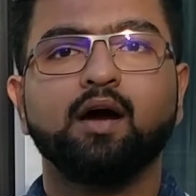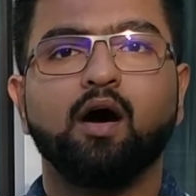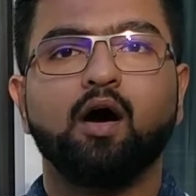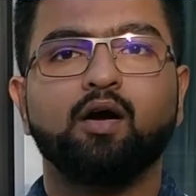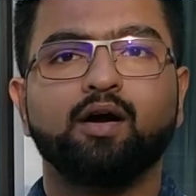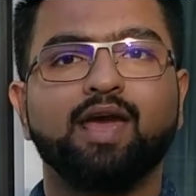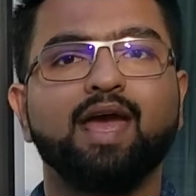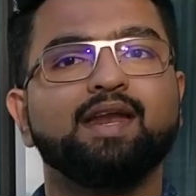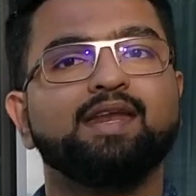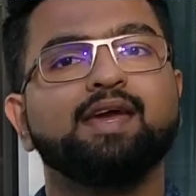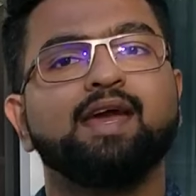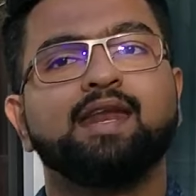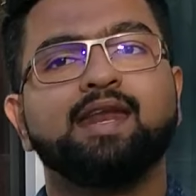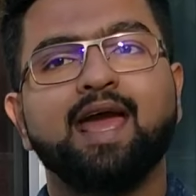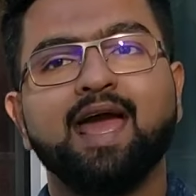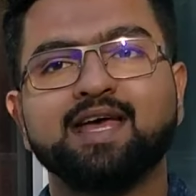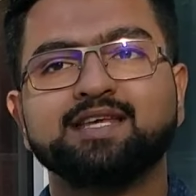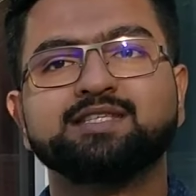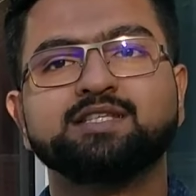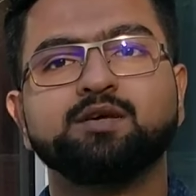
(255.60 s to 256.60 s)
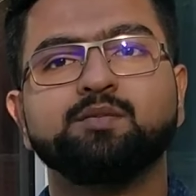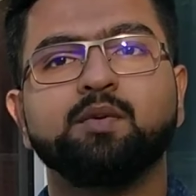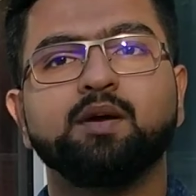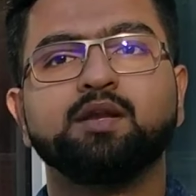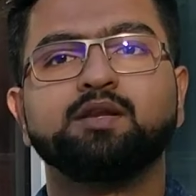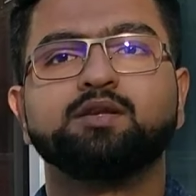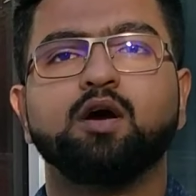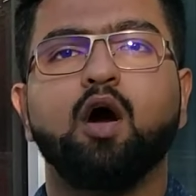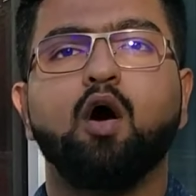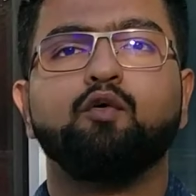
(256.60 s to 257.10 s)
or getting an
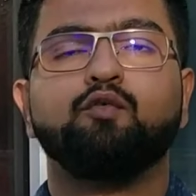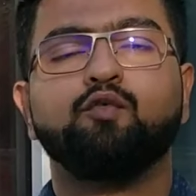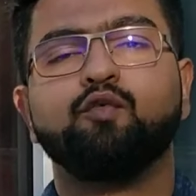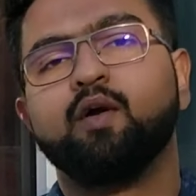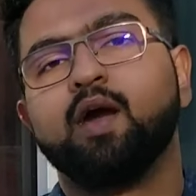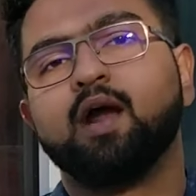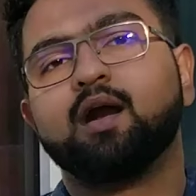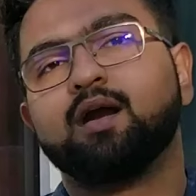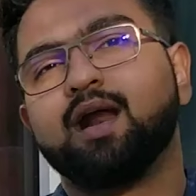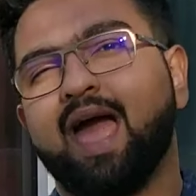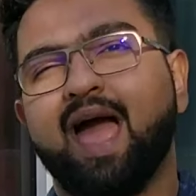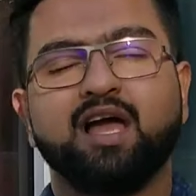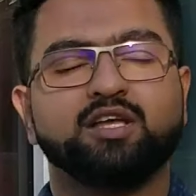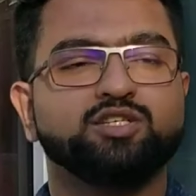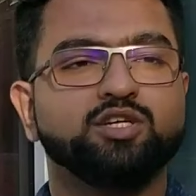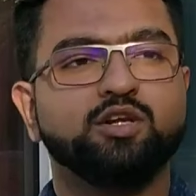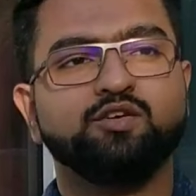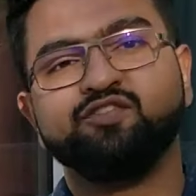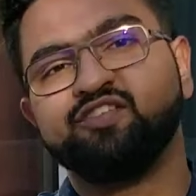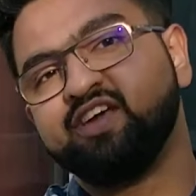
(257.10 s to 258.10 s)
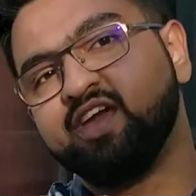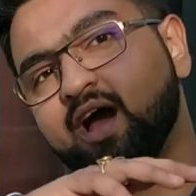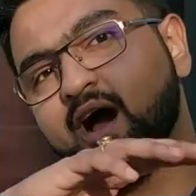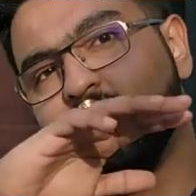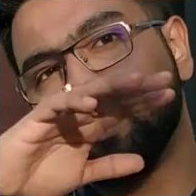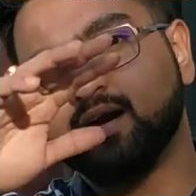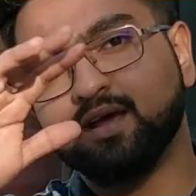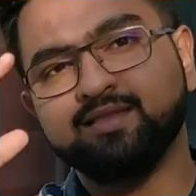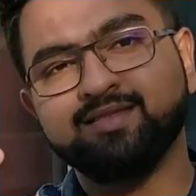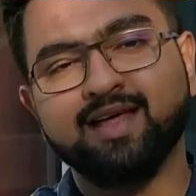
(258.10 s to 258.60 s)
estimate of where actually we
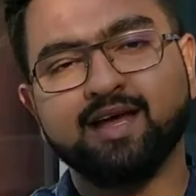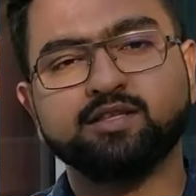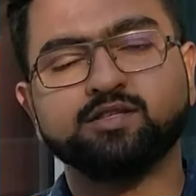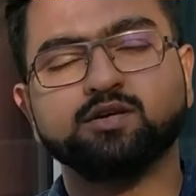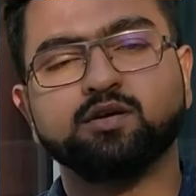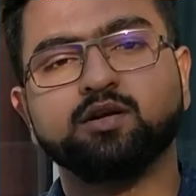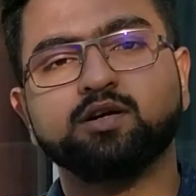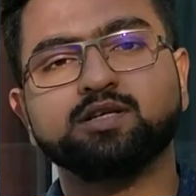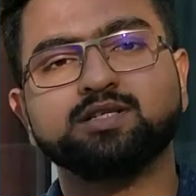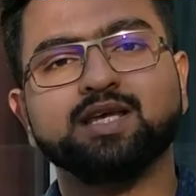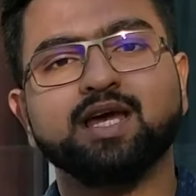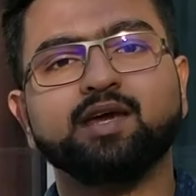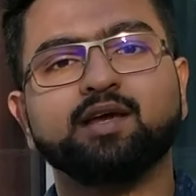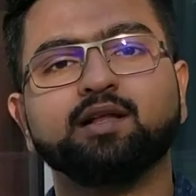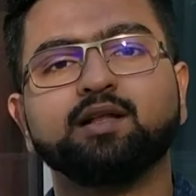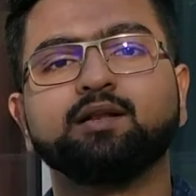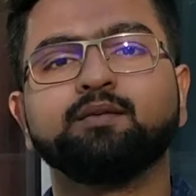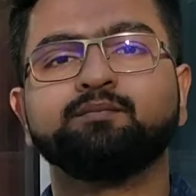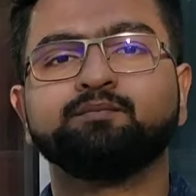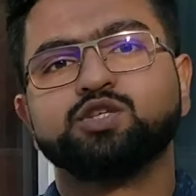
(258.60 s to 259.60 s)
are in that solar cycle.